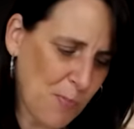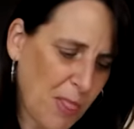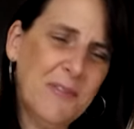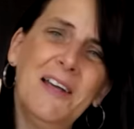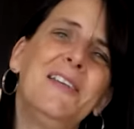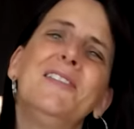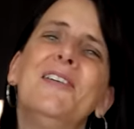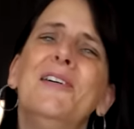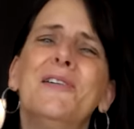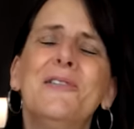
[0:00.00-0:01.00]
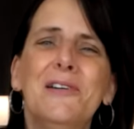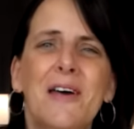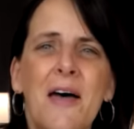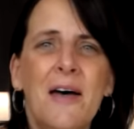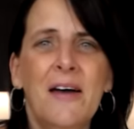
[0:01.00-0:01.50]
They're so good.
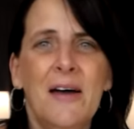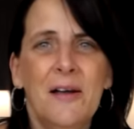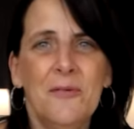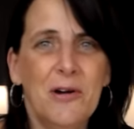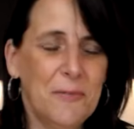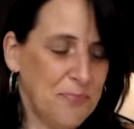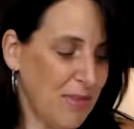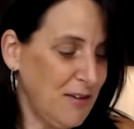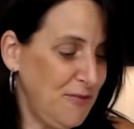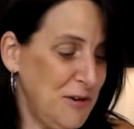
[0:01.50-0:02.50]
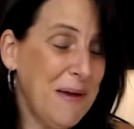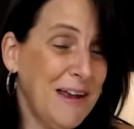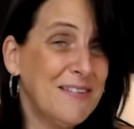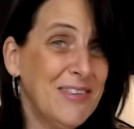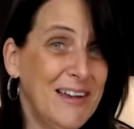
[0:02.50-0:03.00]
Well, if you
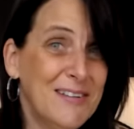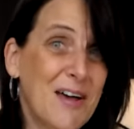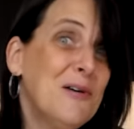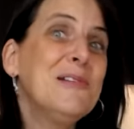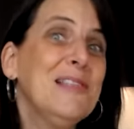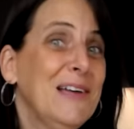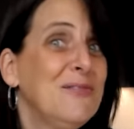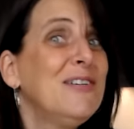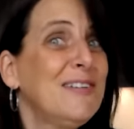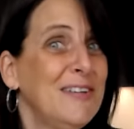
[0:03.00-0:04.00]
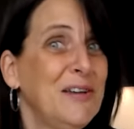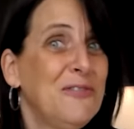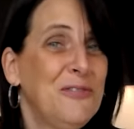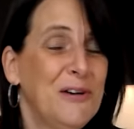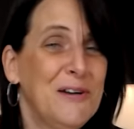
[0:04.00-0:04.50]
make these, I would love to see
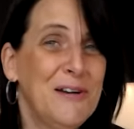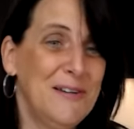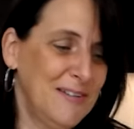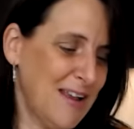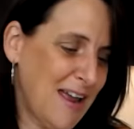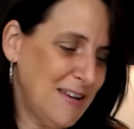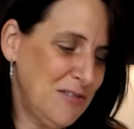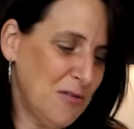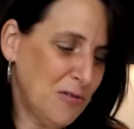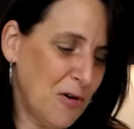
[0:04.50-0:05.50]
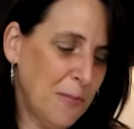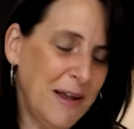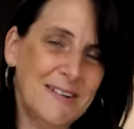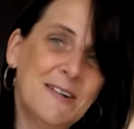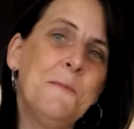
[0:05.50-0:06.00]
your photos and your
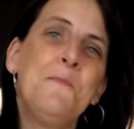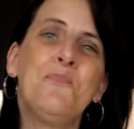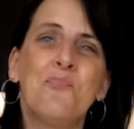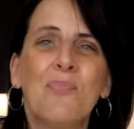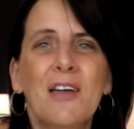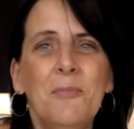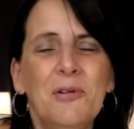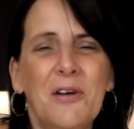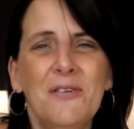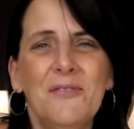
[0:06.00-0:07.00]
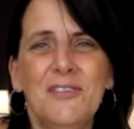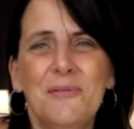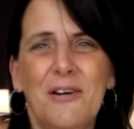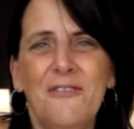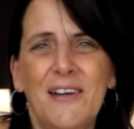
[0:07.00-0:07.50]
comments come on over to
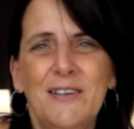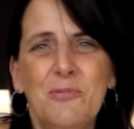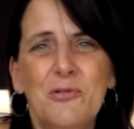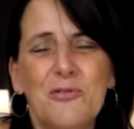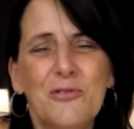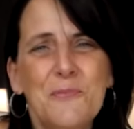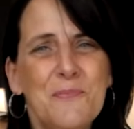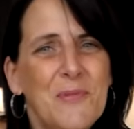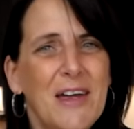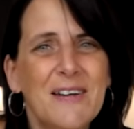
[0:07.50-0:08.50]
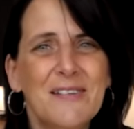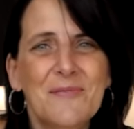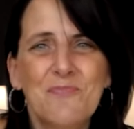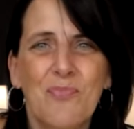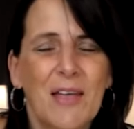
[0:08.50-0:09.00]
my Facebook group and
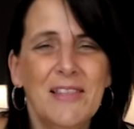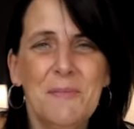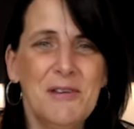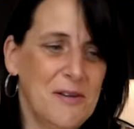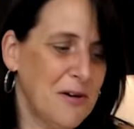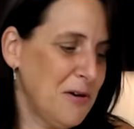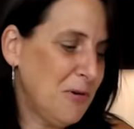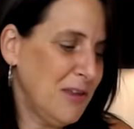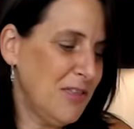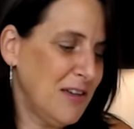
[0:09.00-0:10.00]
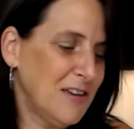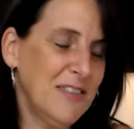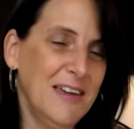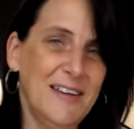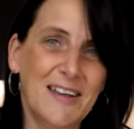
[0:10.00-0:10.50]
let me know what you think of
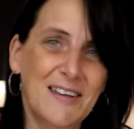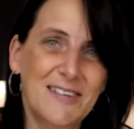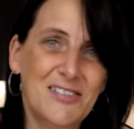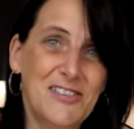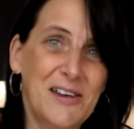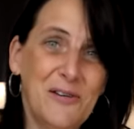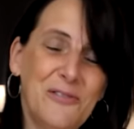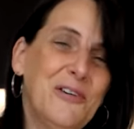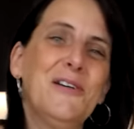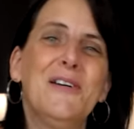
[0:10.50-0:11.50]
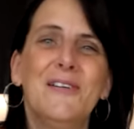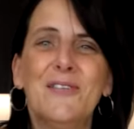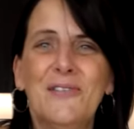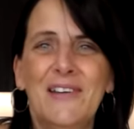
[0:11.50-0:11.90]
these and share your photos on